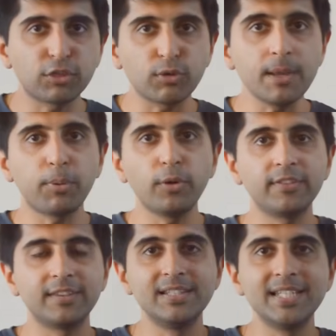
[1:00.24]
three
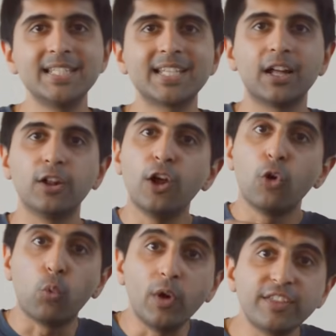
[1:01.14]
points in detail
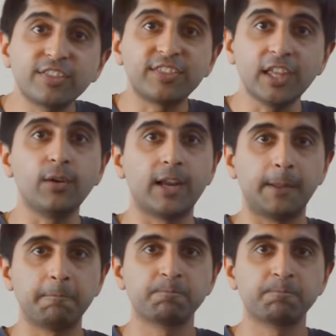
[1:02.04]
with theory.